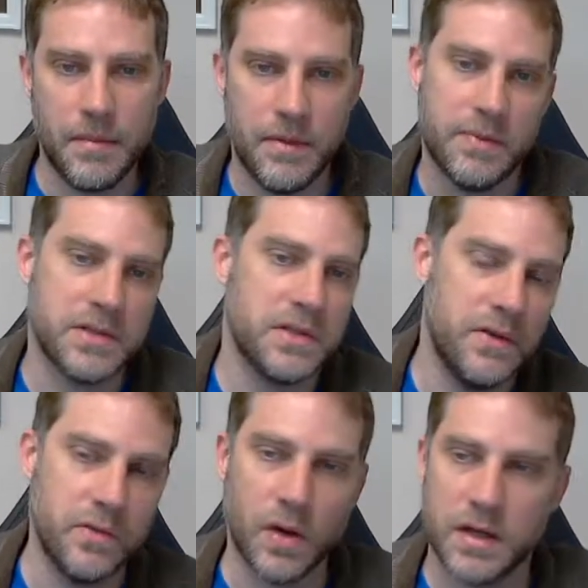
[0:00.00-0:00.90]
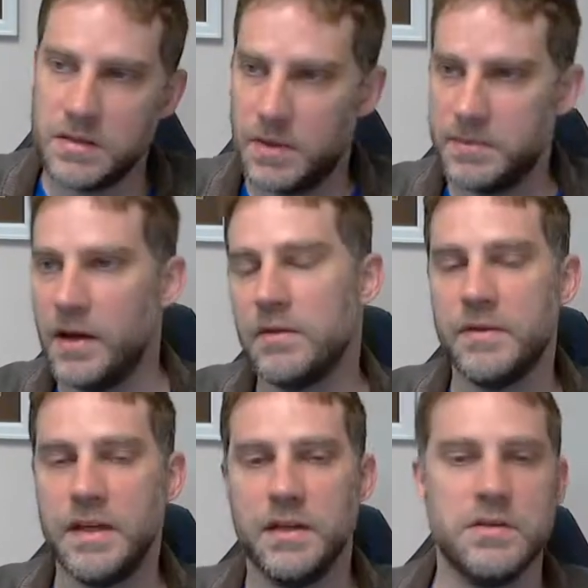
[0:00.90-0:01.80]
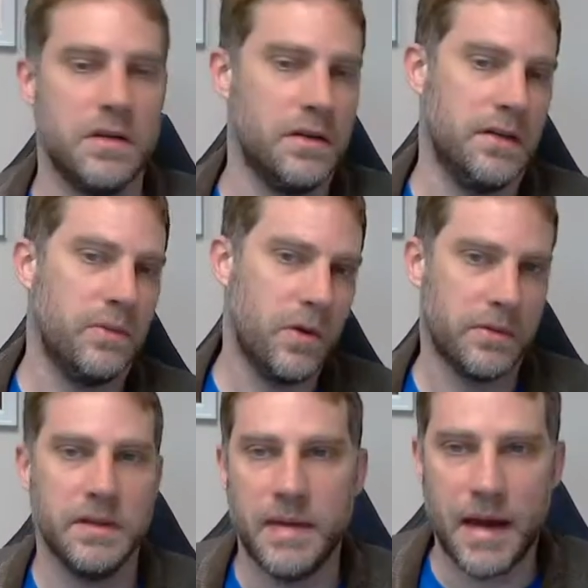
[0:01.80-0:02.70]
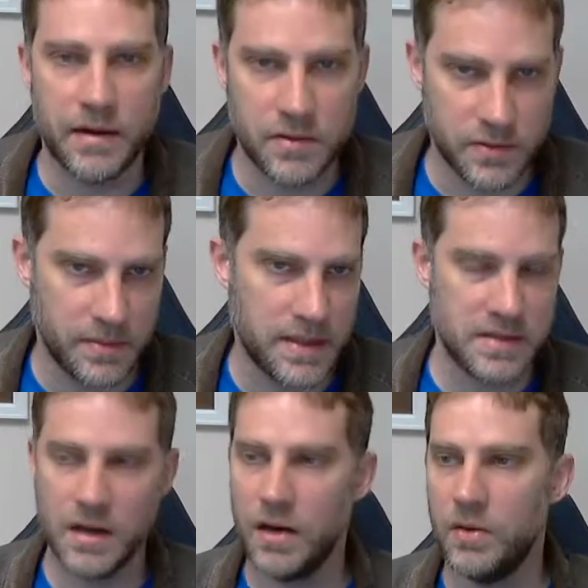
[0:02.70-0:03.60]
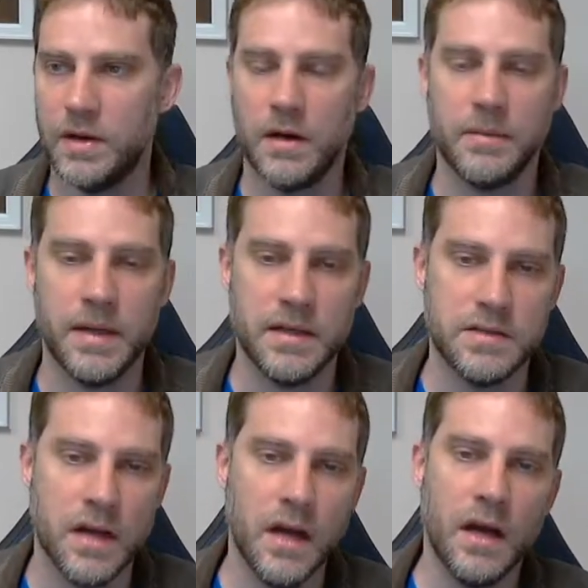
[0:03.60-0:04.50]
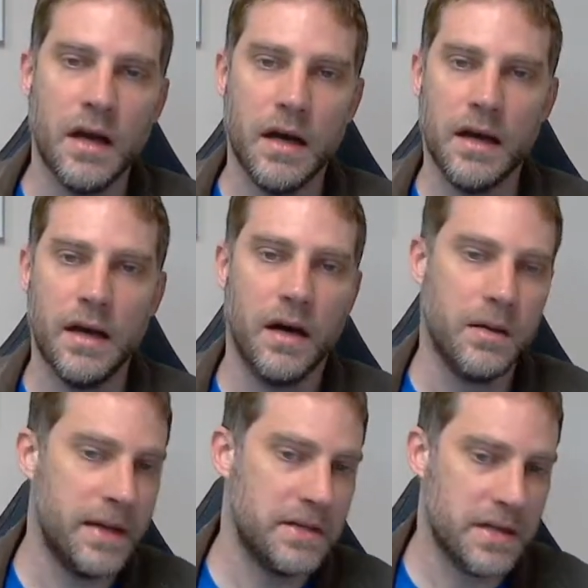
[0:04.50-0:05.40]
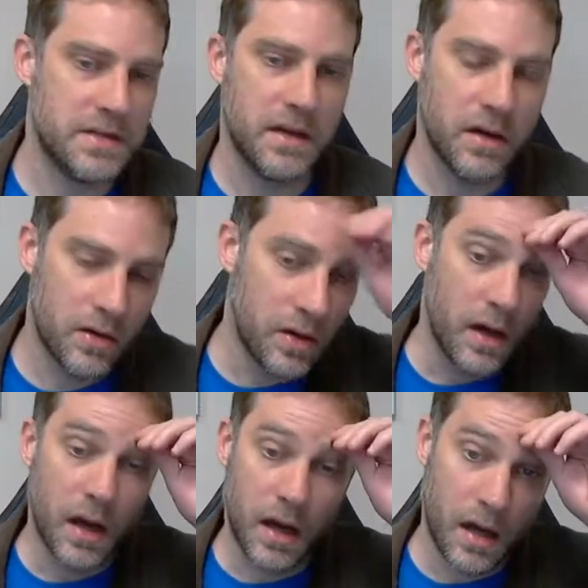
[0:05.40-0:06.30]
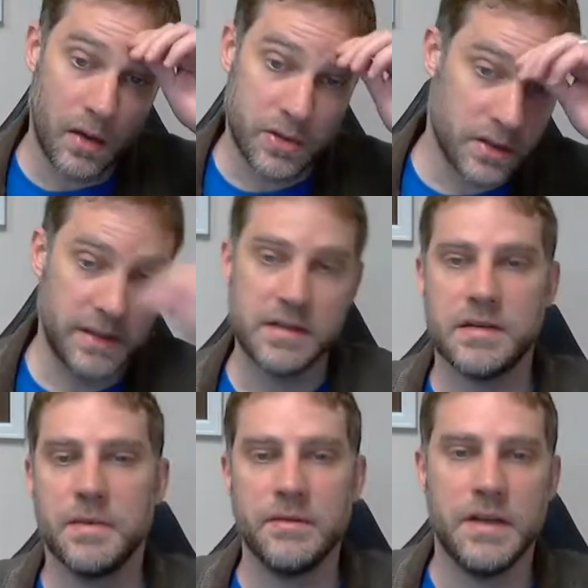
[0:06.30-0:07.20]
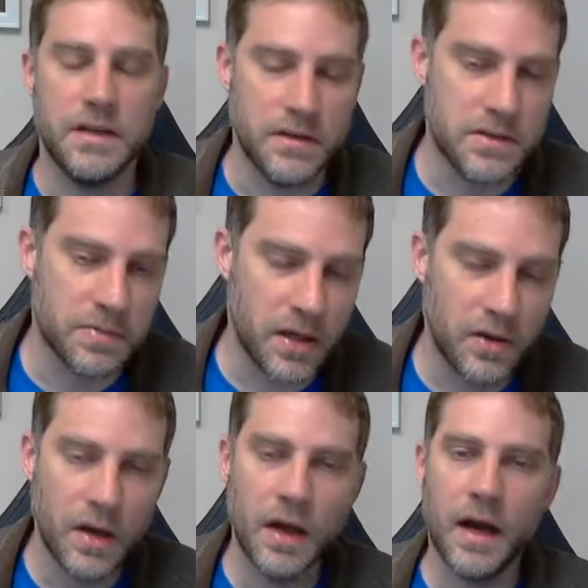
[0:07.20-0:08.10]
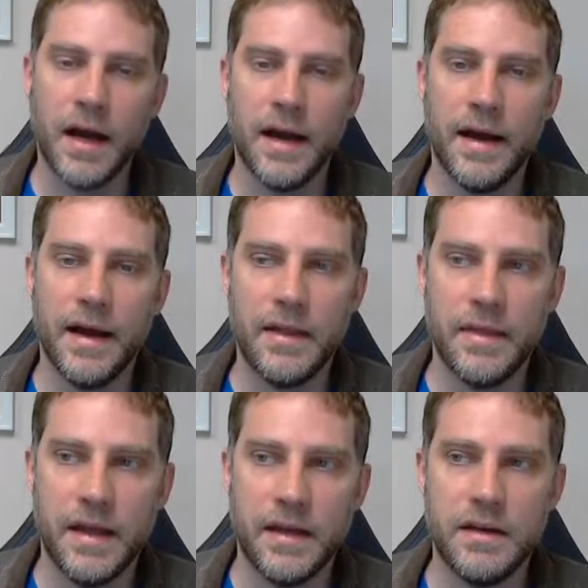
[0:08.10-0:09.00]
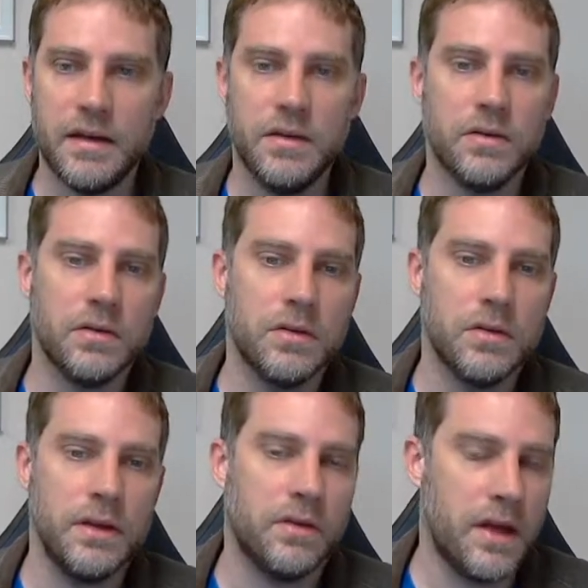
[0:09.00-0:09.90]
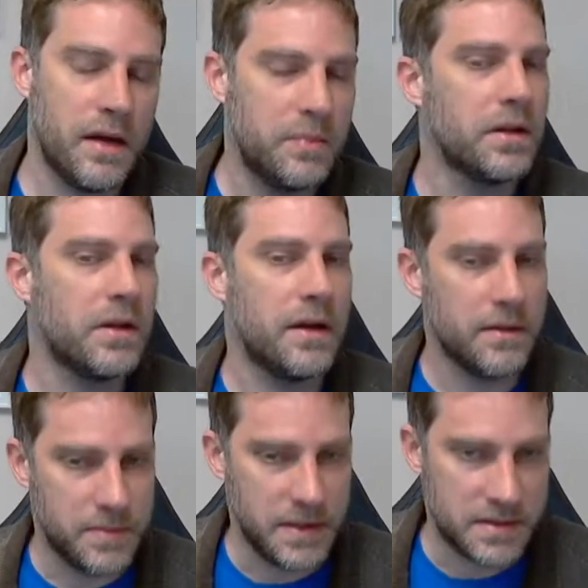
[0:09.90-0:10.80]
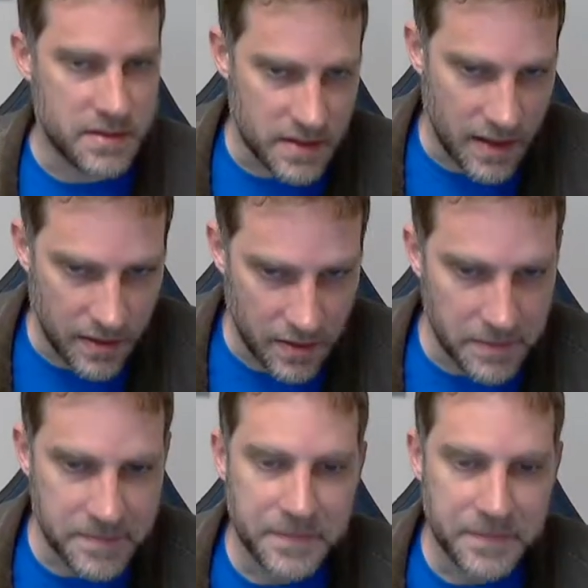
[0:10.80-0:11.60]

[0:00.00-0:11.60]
especially if you've watched some of my other videos on like what really matters from SEO and an on-page SEO, which I'll link to some of the videos below. Then it'll kind of put a lot of the pieces together.